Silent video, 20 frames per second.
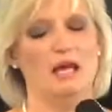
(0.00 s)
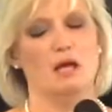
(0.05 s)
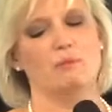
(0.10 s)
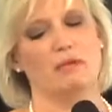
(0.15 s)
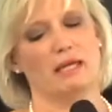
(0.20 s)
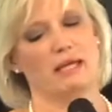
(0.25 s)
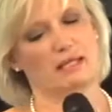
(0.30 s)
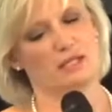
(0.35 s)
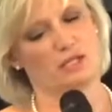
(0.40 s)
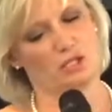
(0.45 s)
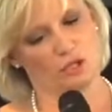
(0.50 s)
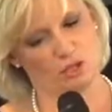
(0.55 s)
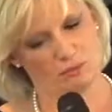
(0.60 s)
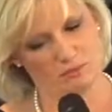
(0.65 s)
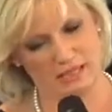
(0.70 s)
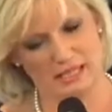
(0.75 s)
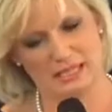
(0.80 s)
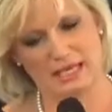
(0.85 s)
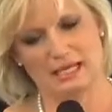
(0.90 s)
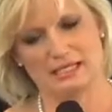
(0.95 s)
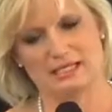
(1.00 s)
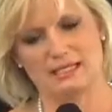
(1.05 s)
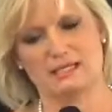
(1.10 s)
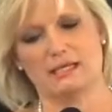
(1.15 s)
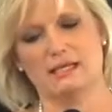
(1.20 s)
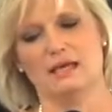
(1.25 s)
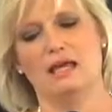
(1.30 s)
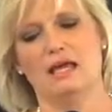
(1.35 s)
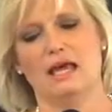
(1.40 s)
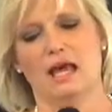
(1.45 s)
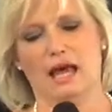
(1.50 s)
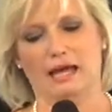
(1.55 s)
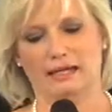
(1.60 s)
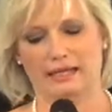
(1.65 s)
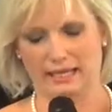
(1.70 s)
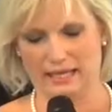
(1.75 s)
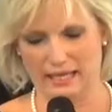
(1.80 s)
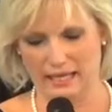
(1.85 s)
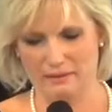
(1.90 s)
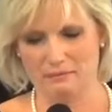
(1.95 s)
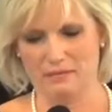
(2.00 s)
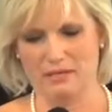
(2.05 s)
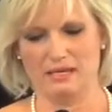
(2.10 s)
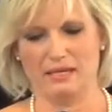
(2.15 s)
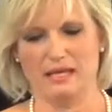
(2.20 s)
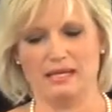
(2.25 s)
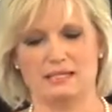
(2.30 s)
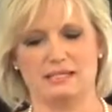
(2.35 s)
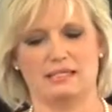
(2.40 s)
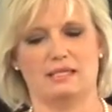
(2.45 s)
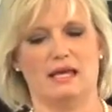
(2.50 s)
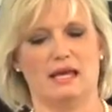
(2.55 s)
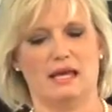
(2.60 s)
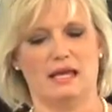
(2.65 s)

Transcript: But he took me to Esther and he kept me in Esther.